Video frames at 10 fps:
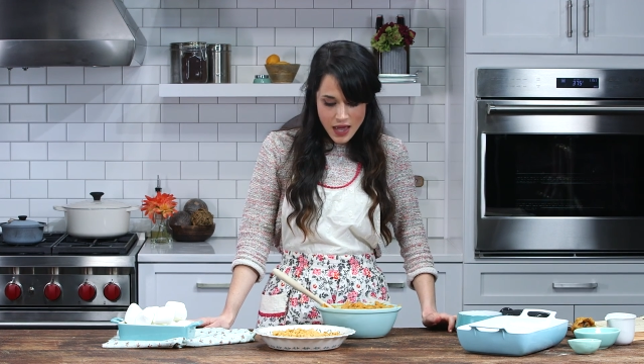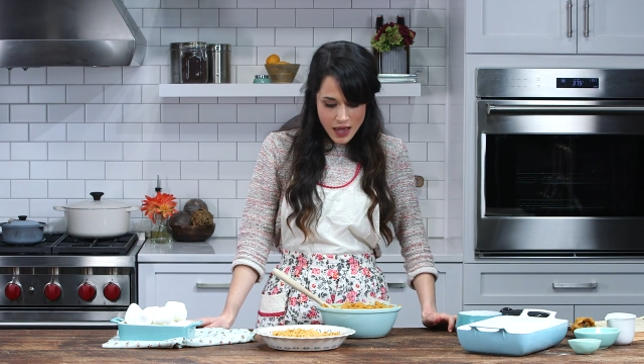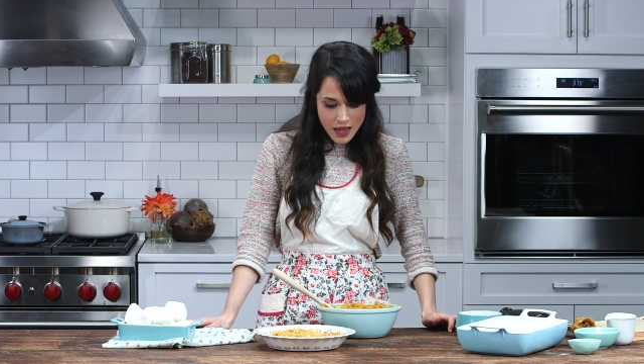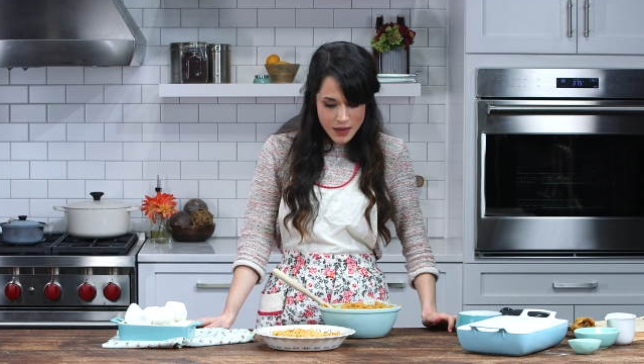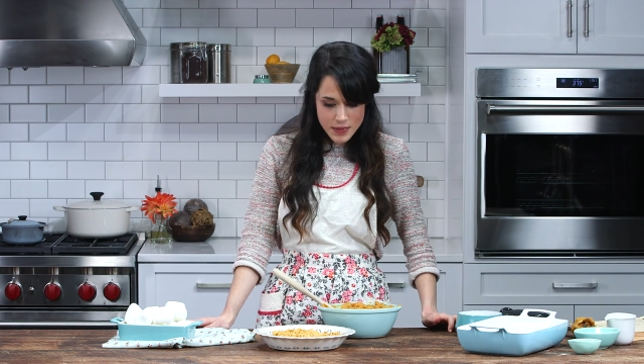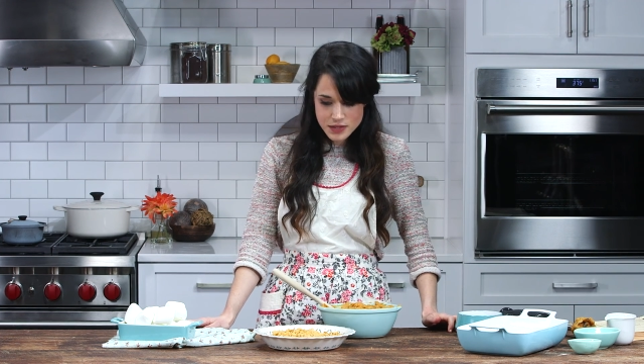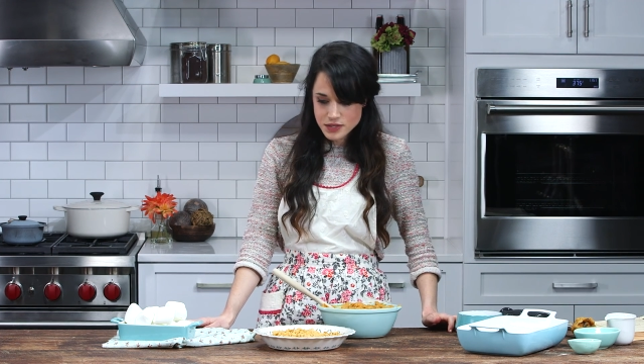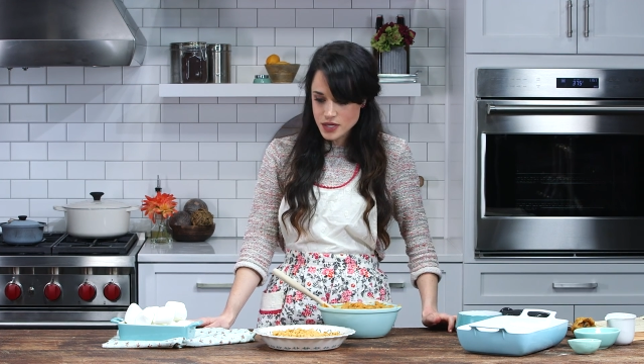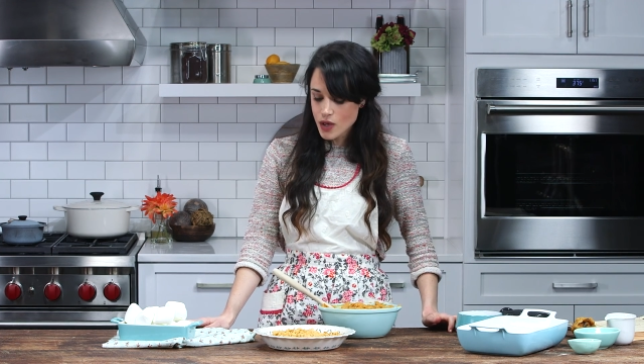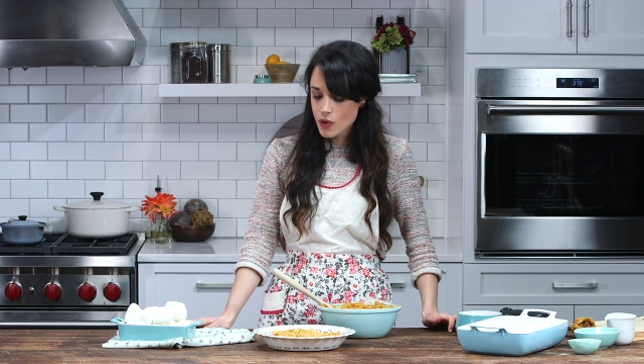And
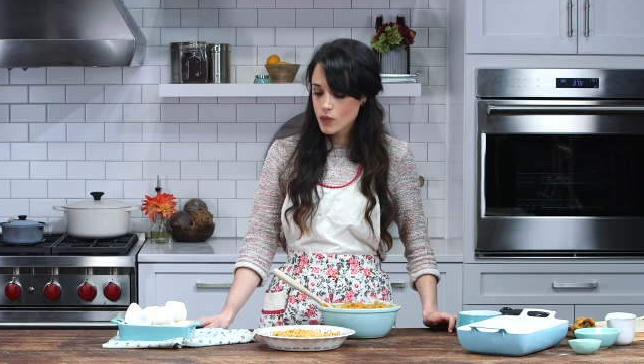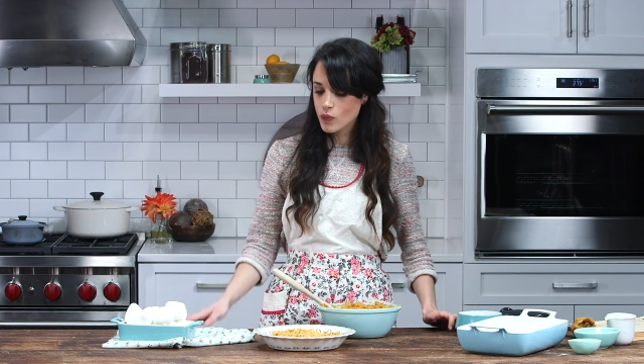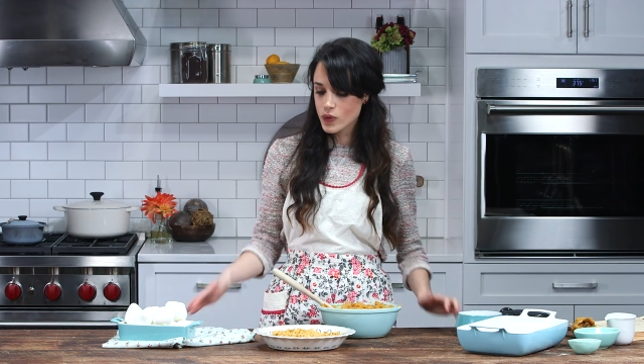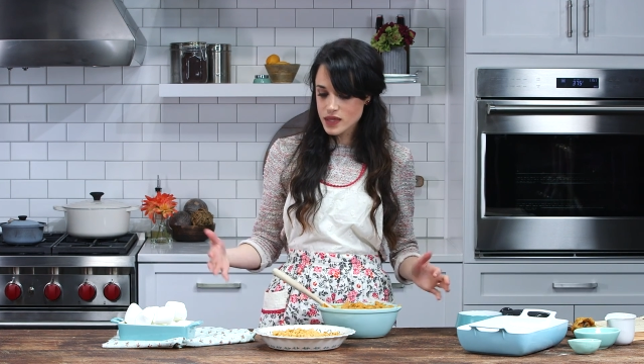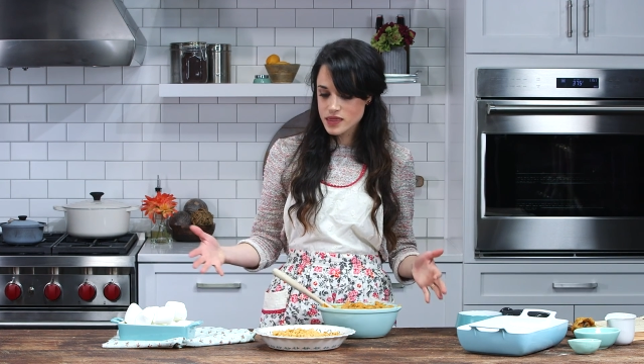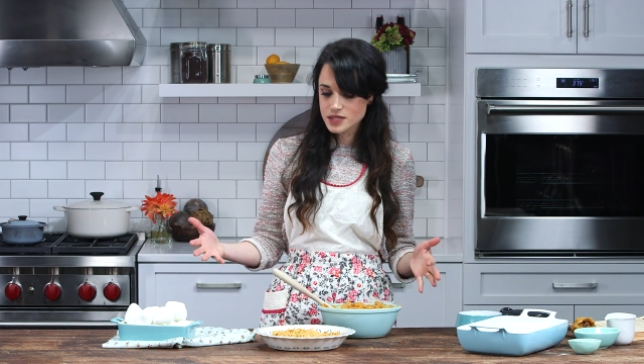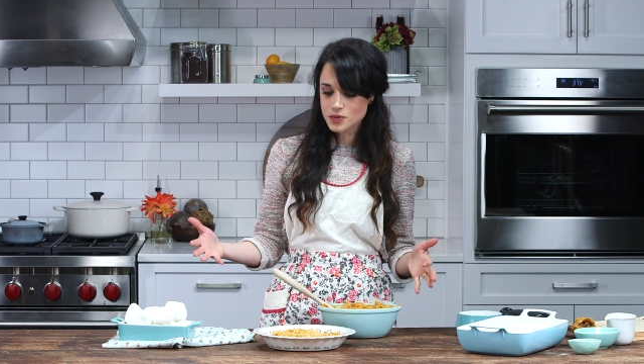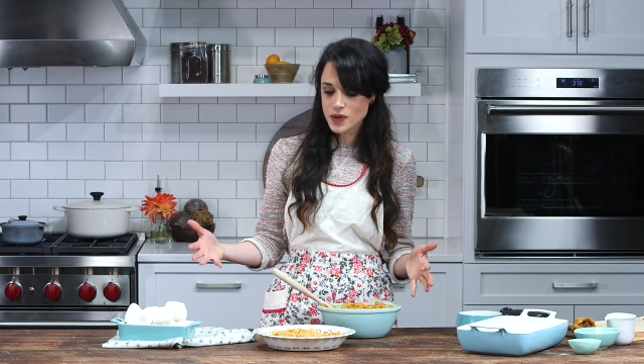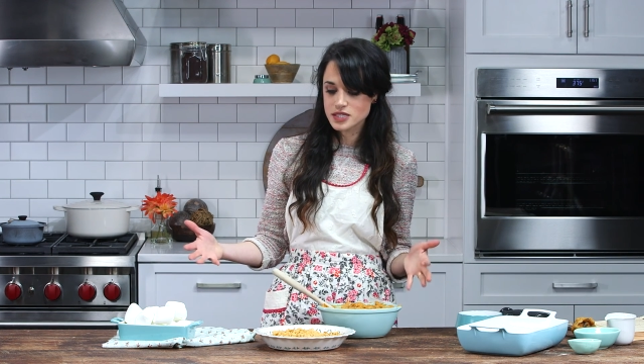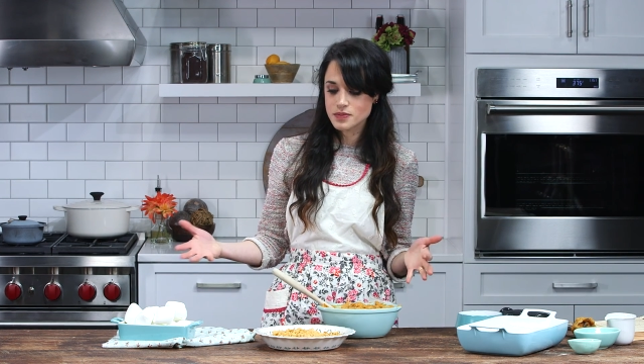so with
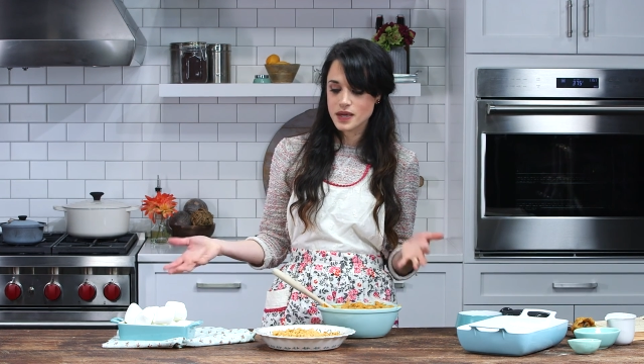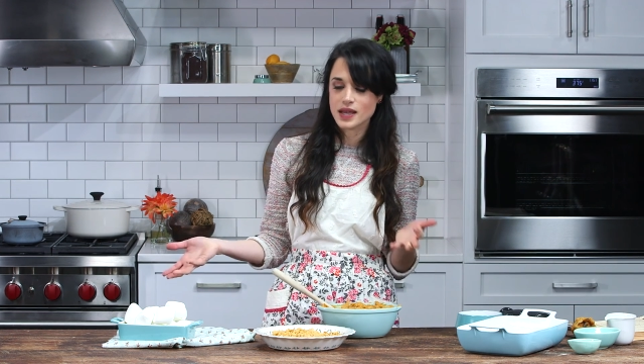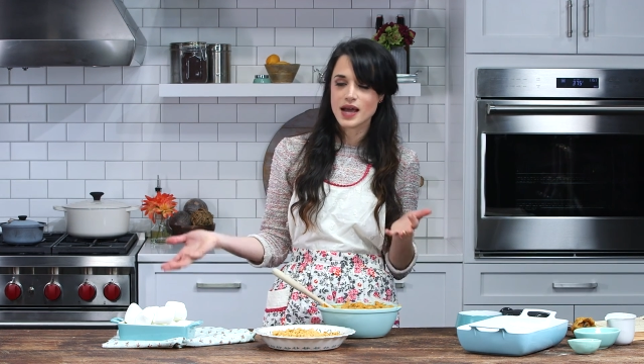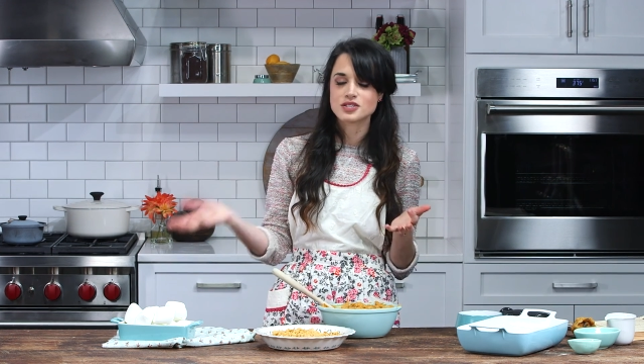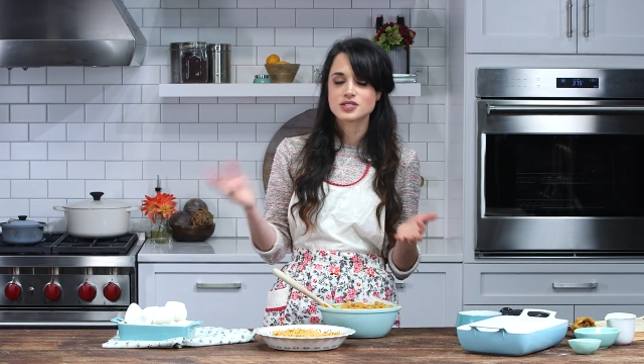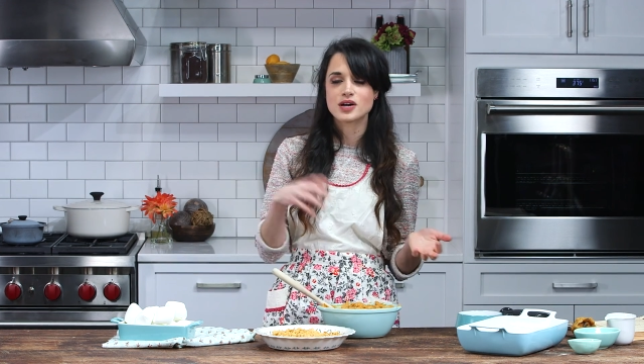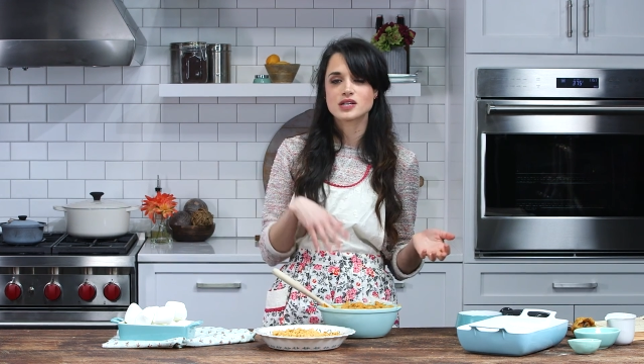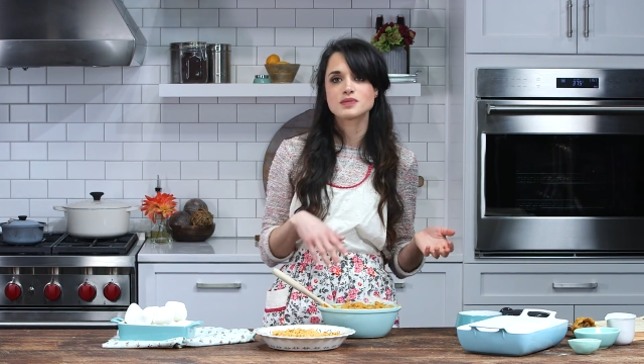this recipe, it actually talks